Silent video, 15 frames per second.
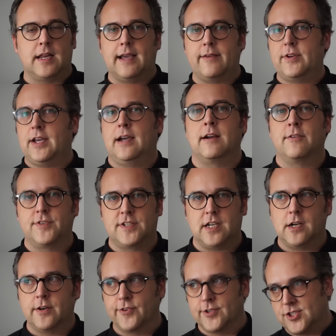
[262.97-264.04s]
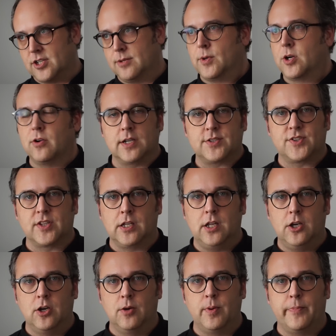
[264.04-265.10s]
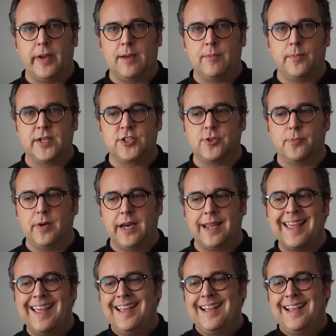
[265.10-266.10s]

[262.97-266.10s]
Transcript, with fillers: have to hire a photographer and send them across the globe and pay them a bunch of money.